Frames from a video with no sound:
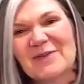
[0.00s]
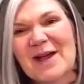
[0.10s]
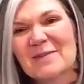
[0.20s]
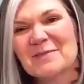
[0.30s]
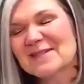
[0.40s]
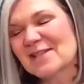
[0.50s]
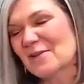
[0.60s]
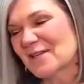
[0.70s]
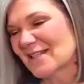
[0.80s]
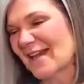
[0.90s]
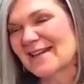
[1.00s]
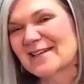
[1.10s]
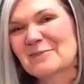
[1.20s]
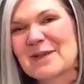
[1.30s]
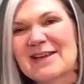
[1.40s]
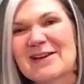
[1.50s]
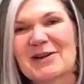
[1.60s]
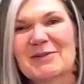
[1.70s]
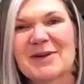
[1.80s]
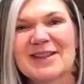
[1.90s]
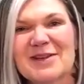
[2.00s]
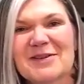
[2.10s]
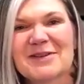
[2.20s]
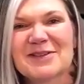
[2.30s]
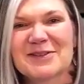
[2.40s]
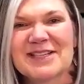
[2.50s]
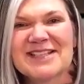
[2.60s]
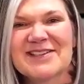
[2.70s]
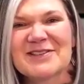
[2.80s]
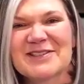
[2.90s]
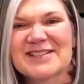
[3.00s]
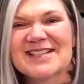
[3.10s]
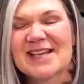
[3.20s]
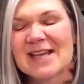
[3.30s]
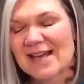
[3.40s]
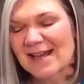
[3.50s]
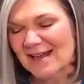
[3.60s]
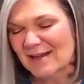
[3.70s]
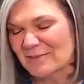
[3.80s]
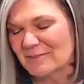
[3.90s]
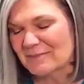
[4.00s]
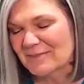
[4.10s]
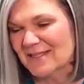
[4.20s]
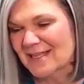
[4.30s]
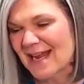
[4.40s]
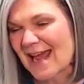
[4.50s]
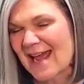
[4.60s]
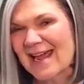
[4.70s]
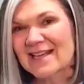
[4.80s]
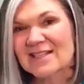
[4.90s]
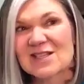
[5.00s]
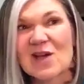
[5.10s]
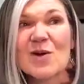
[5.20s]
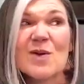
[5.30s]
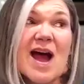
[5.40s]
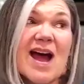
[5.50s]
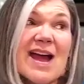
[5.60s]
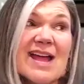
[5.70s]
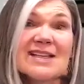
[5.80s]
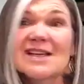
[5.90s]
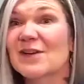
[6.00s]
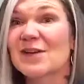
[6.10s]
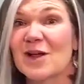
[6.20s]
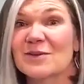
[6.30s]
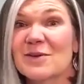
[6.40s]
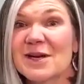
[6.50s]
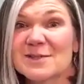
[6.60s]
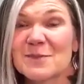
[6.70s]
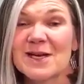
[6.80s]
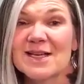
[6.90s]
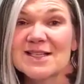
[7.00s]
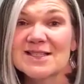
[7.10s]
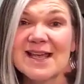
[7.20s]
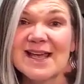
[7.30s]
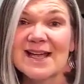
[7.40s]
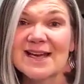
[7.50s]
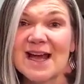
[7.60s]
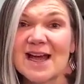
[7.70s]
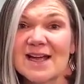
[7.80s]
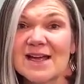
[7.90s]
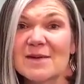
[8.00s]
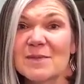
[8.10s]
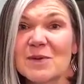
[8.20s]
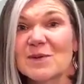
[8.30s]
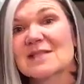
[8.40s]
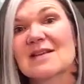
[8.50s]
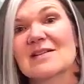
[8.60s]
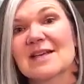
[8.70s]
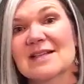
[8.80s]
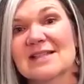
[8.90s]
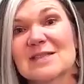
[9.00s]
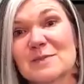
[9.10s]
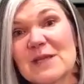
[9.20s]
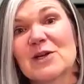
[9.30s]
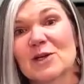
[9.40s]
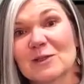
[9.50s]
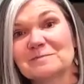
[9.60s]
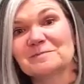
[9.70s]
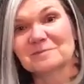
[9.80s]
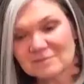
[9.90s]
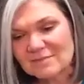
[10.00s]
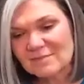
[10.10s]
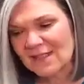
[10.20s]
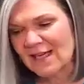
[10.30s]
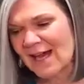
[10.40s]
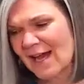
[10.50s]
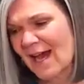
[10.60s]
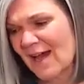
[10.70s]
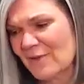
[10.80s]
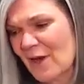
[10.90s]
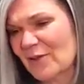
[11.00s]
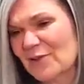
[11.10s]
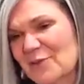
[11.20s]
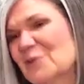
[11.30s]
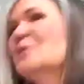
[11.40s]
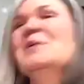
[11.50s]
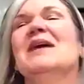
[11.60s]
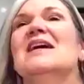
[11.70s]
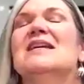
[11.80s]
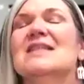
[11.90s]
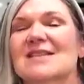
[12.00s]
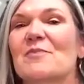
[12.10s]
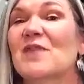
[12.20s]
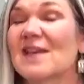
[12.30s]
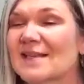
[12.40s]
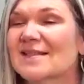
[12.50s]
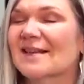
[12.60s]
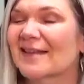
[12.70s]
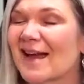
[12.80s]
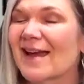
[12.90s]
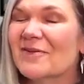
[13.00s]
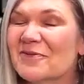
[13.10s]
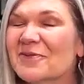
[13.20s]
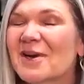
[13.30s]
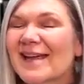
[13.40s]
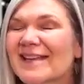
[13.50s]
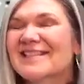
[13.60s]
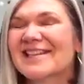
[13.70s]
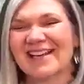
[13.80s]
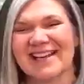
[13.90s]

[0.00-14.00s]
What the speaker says: I'm so excited to be here with you and your listeners today. So, I live in Colorado Springs and I am a resilient speaker. I've gone through some things in life, right?